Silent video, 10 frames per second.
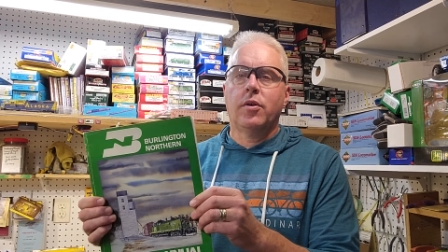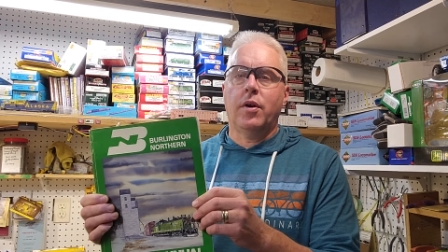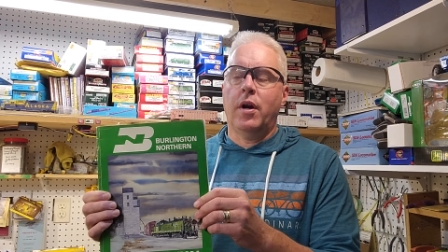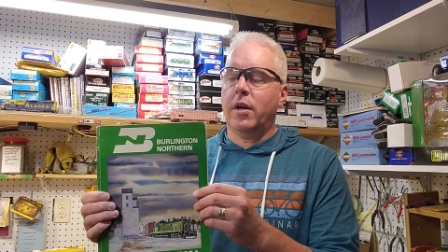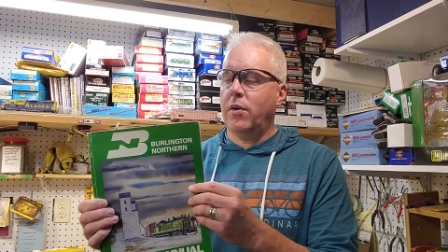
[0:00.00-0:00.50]
good
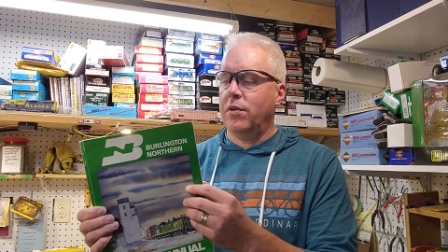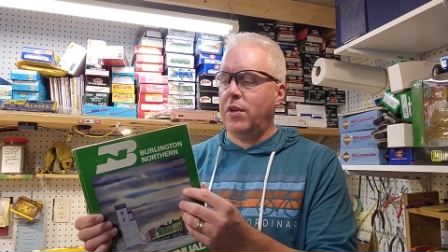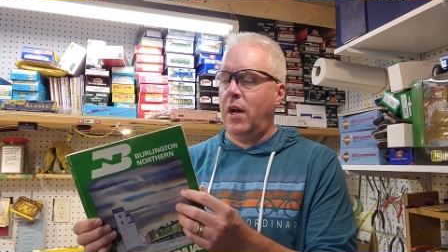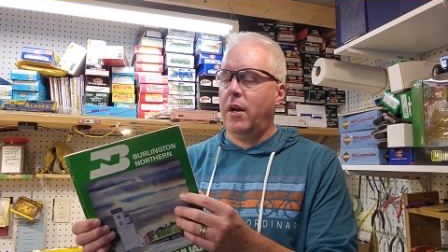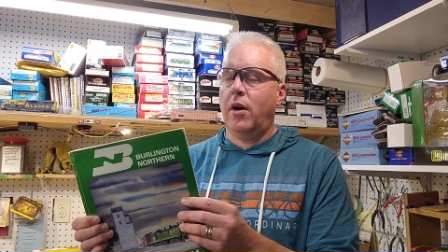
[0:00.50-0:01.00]
articles
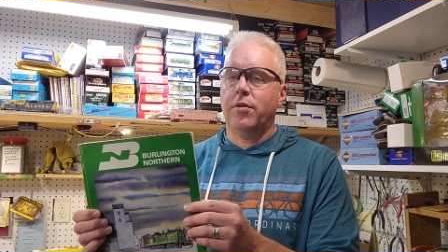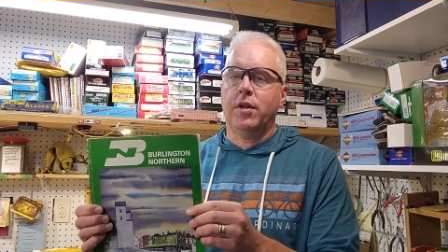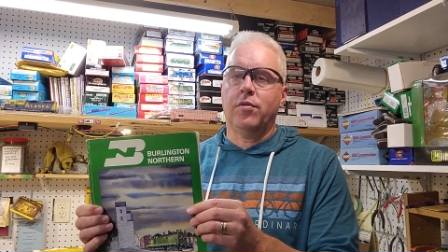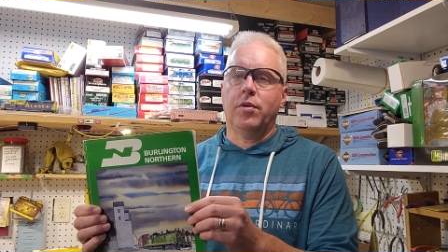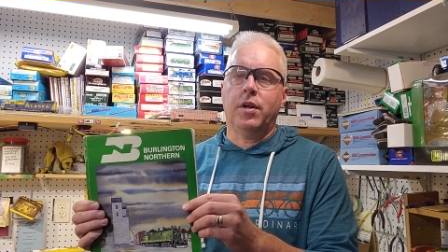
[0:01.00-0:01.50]
on how
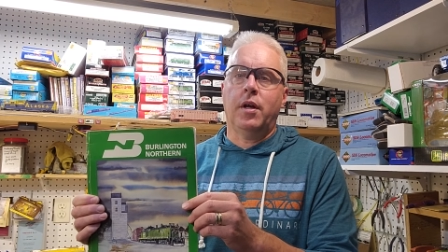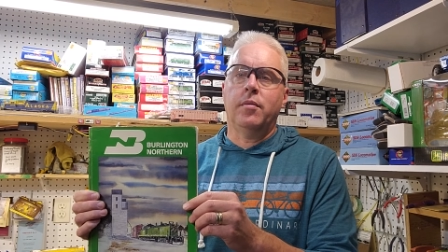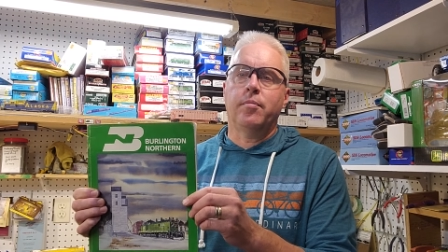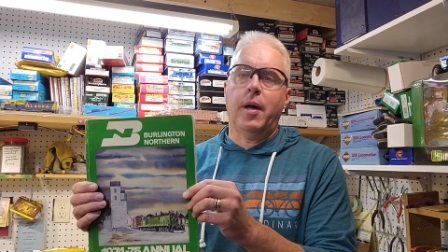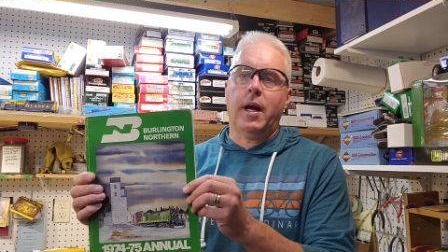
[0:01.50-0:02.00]
things were
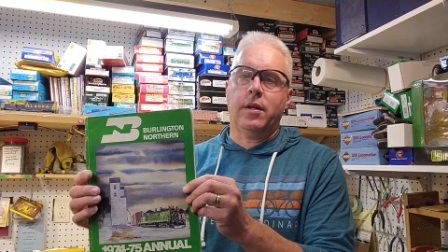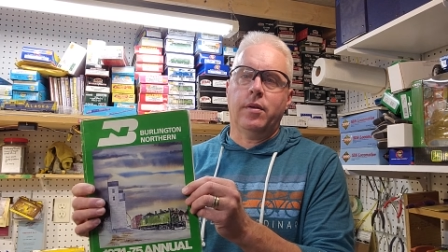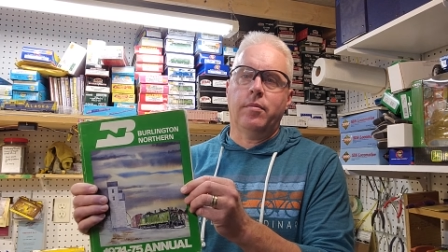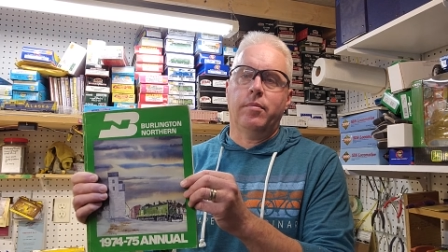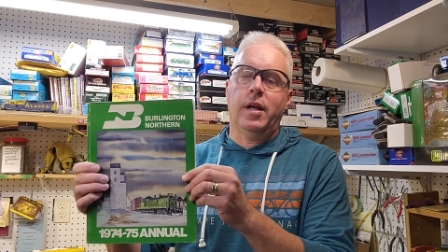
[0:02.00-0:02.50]
done back in
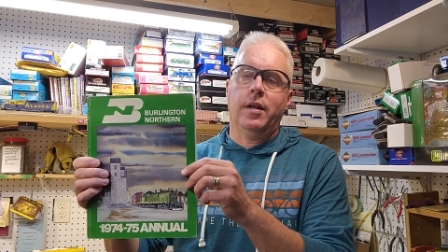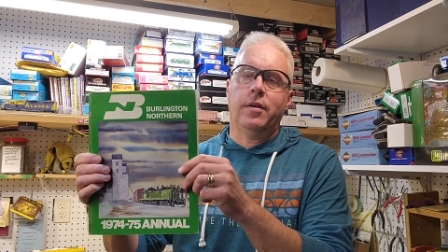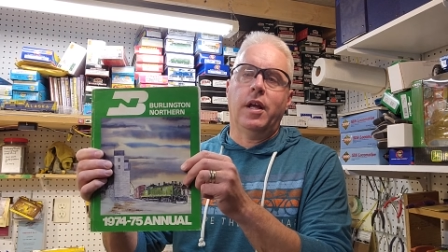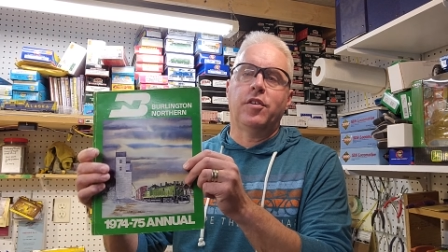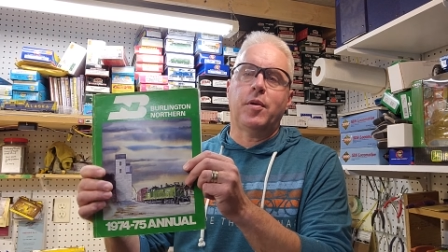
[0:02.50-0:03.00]
the
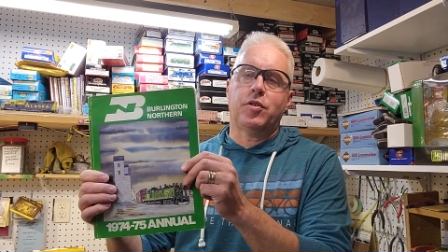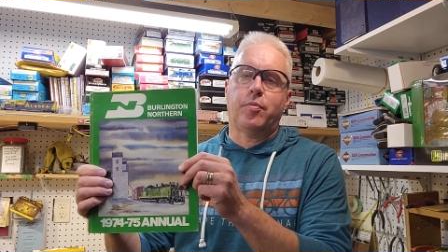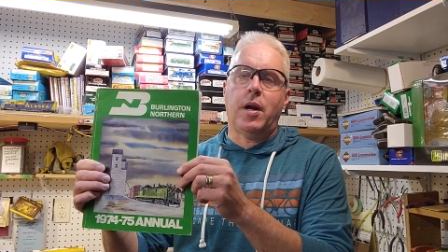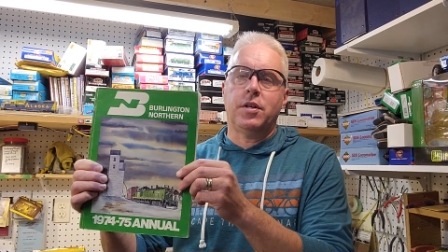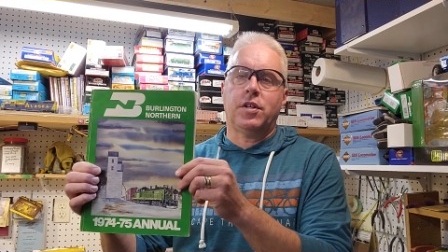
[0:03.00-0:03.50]
and, and special
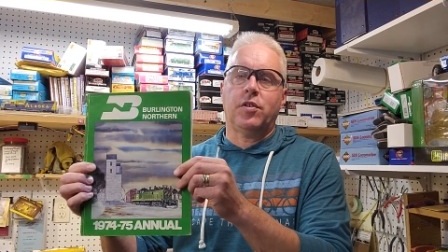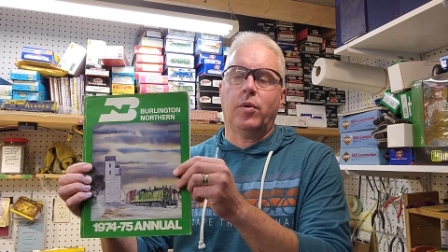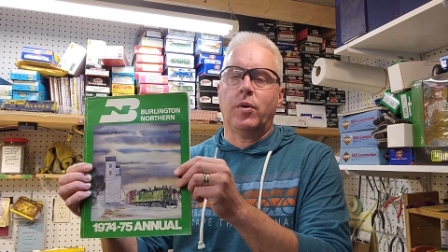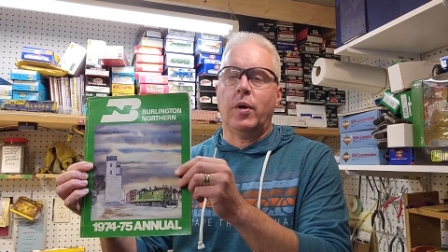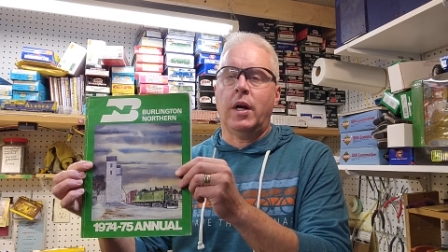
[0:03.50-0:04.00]
projects that
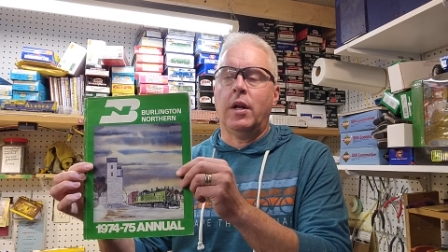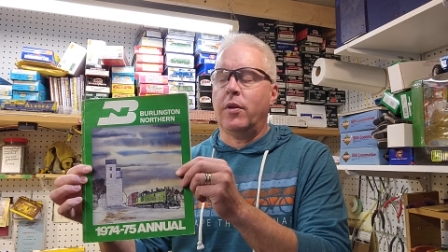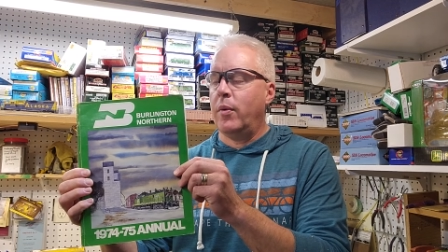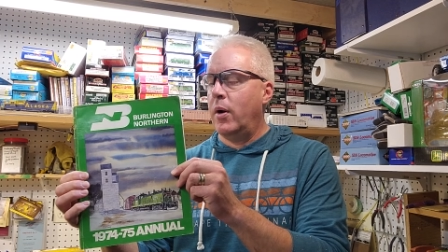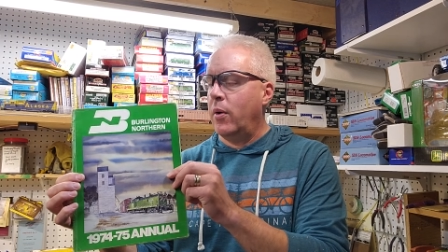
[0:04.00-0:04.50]
were going on on
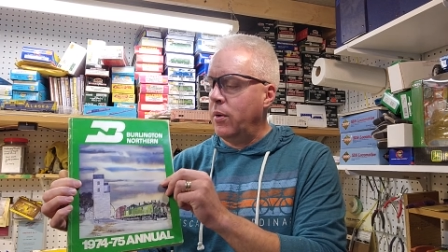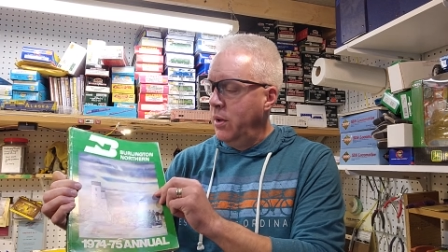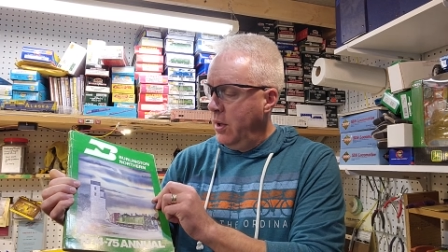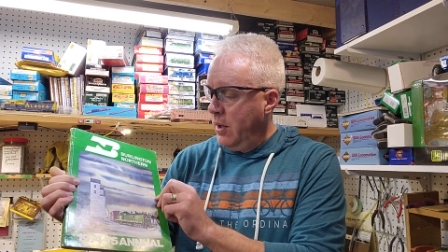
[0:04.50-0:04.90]
the railroad.